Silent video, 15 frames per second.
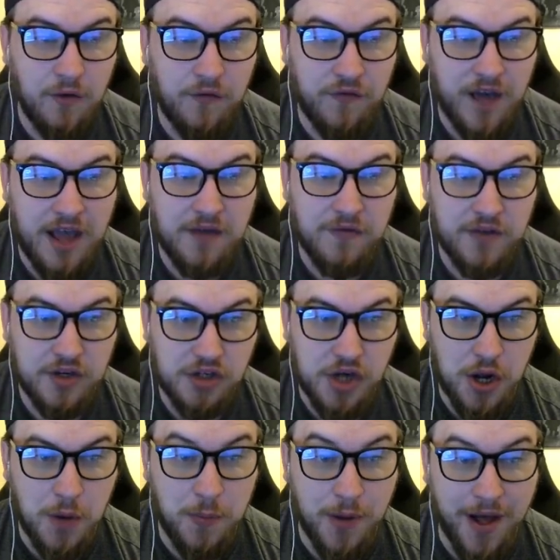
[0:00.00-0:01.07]
faith in
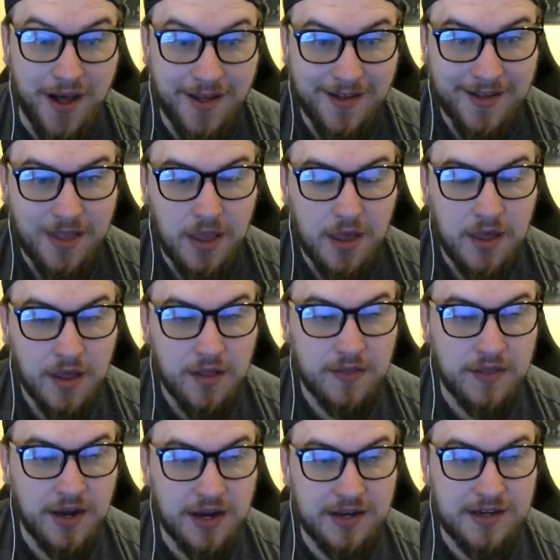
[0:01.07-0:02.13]
Chupa
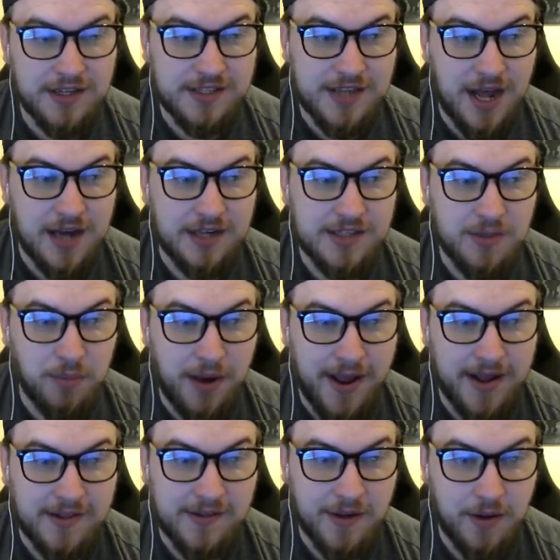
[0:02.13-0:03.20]
that he decided to
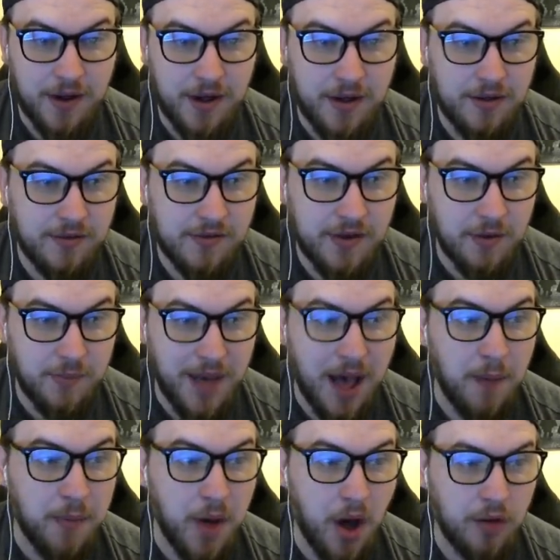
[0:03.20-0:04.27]
play it to the
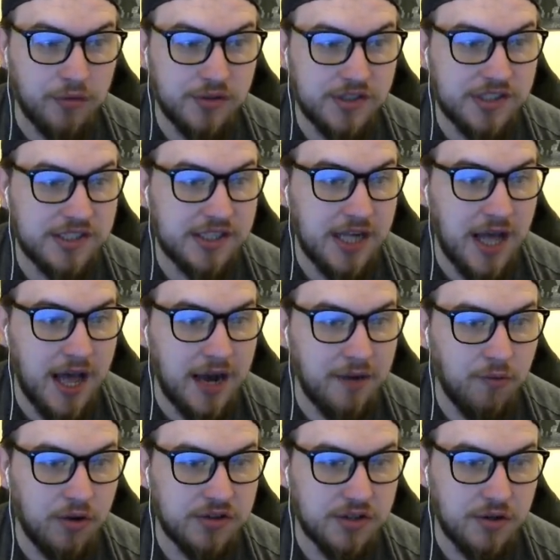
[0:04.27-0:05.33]
back post, and
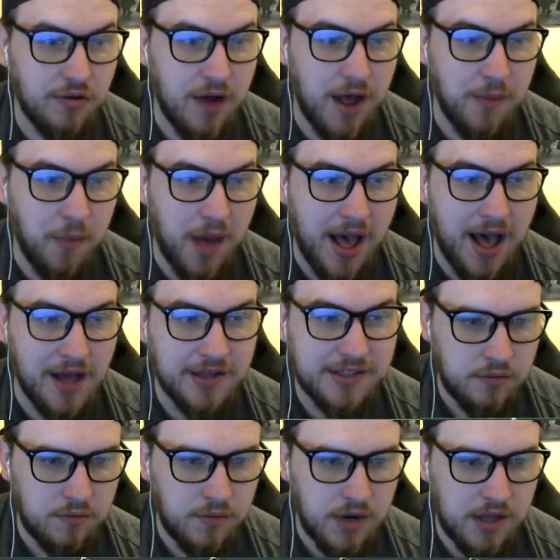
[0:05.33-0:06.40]
it wasn't the right
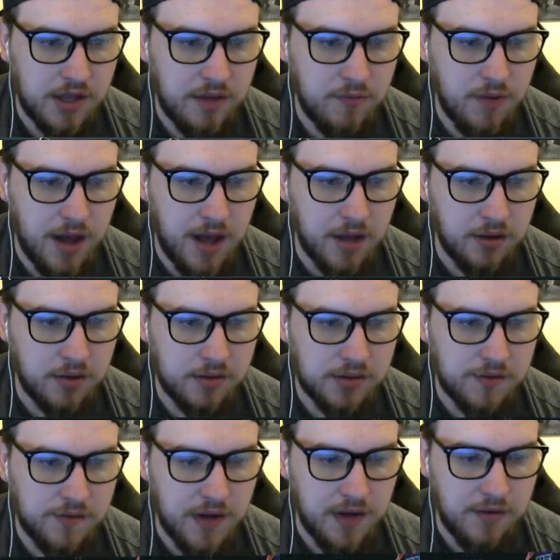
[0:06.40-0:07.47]
pass. Really well
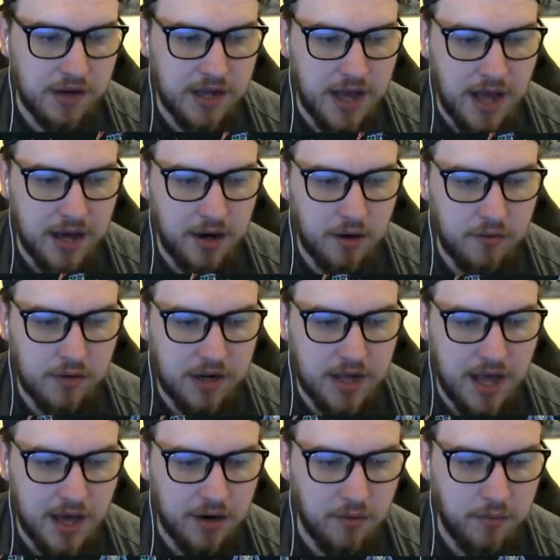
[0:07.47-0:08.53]
to find Ricardo.
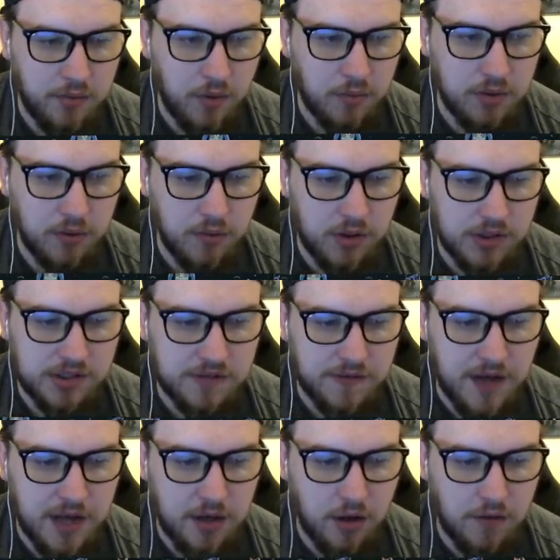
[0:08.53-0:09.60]
Ricardo probably wanted to
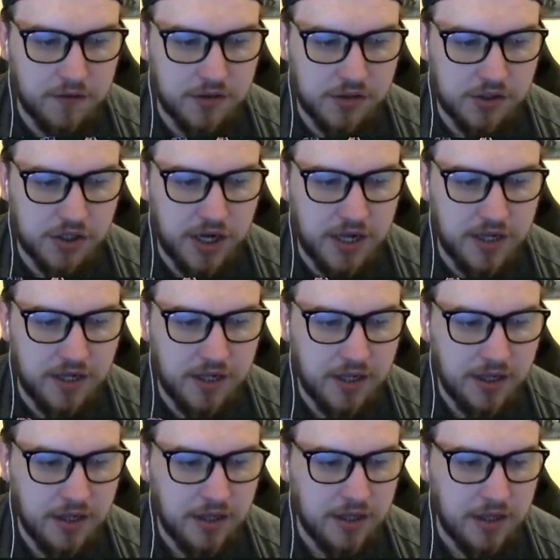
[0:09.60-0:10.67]
find Loftus-Cheek.
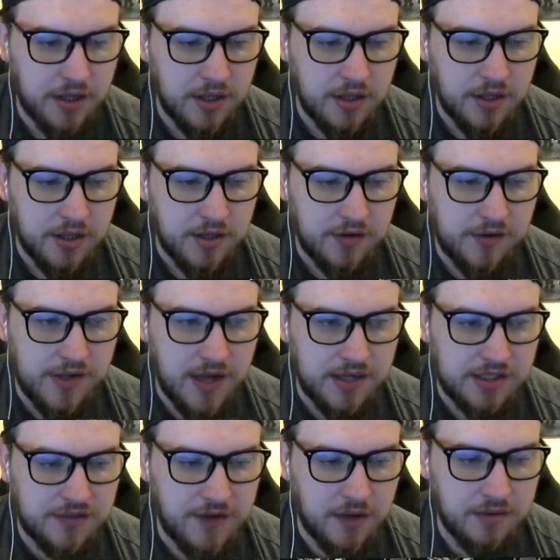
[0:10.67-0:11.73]
Instead,
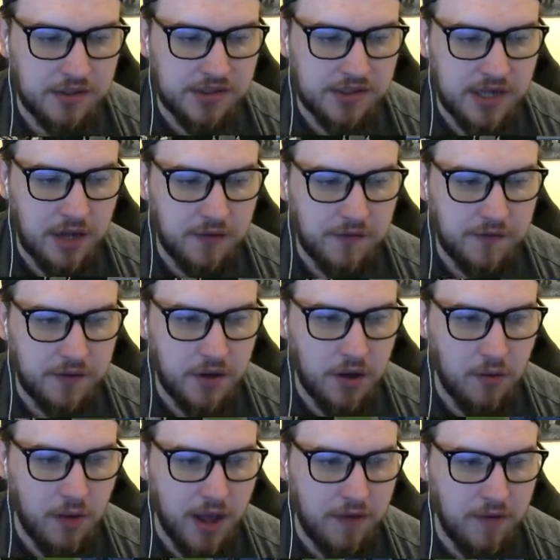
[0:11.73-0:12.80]
he's found himself
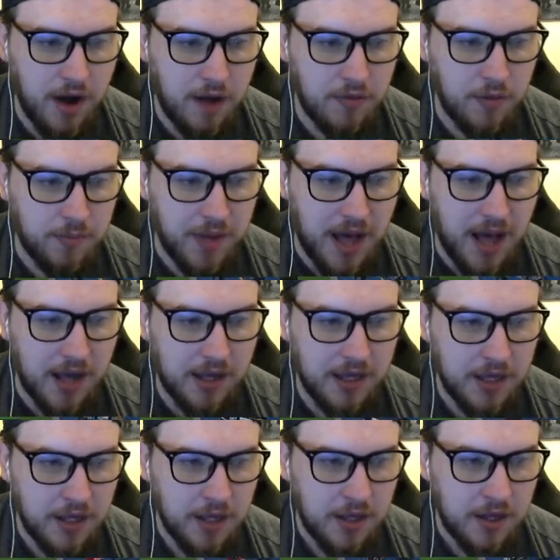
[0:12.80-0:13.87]
away round the
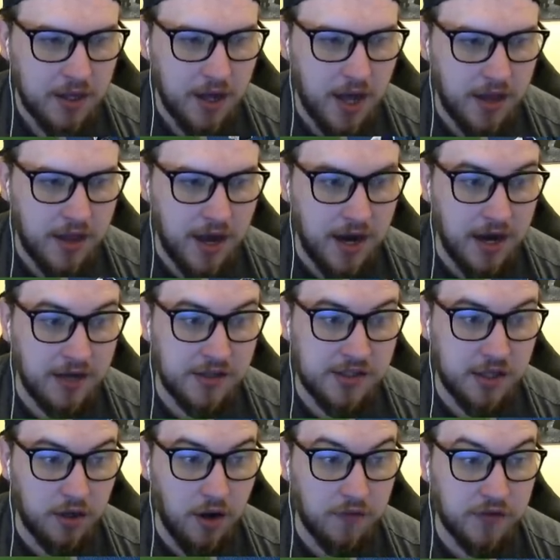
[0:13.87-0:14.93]
back. And then
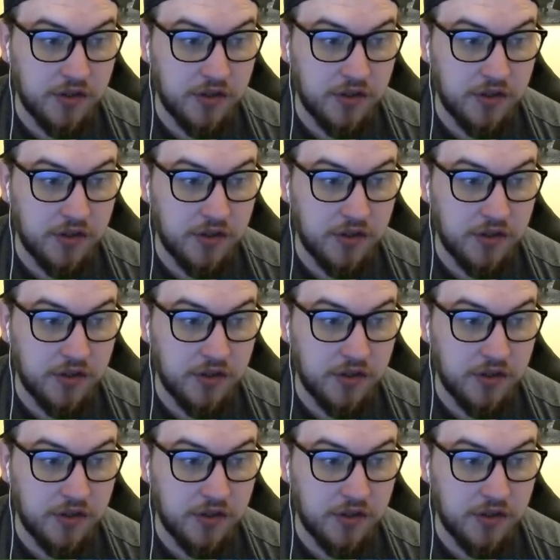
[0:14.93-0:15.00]
into Loftus...